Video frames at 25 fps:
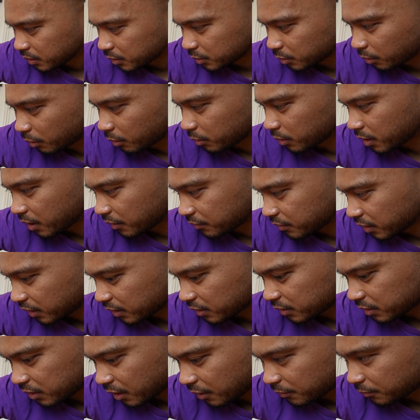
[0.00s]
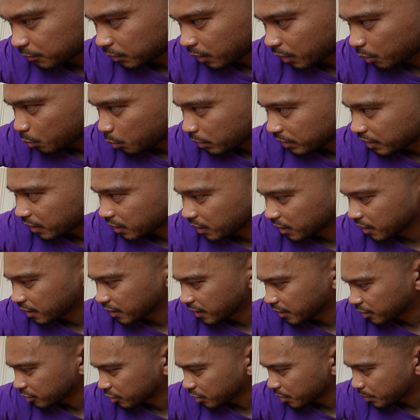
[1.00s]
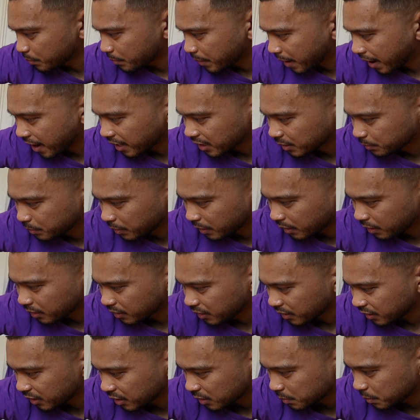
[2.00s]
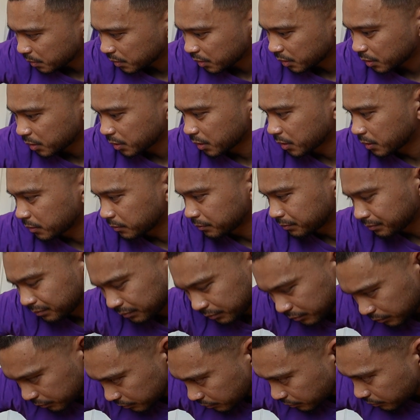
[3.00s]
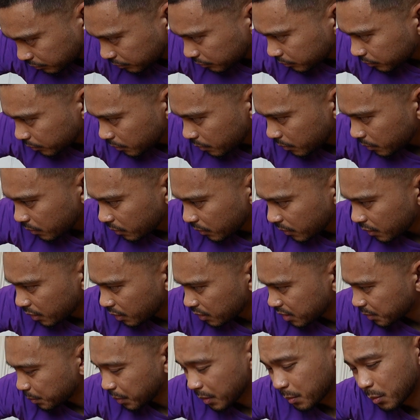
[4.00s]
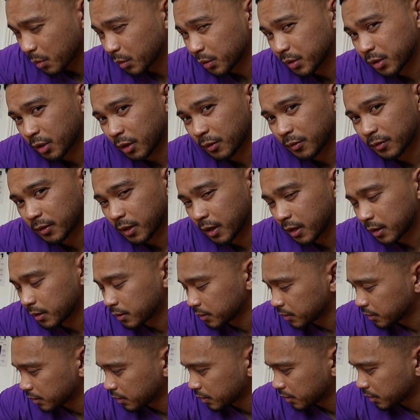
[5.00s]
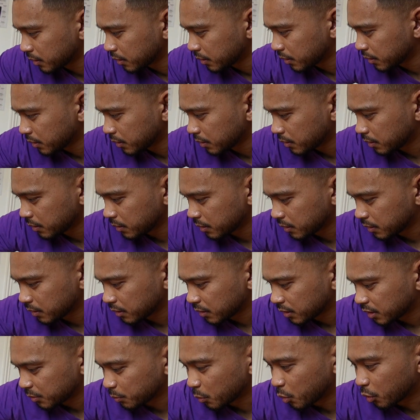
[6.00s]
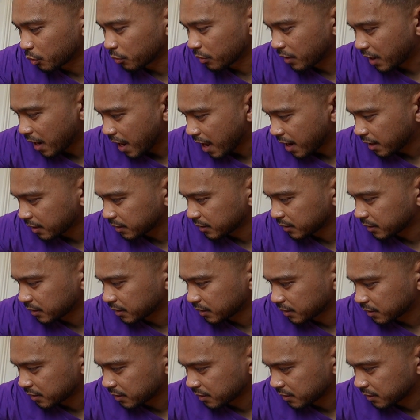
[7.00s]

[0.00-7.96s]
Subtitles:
Historically, I've done stuff like when they're laying on their backs, but in this position, it's a bit more softer. It's more relaxed.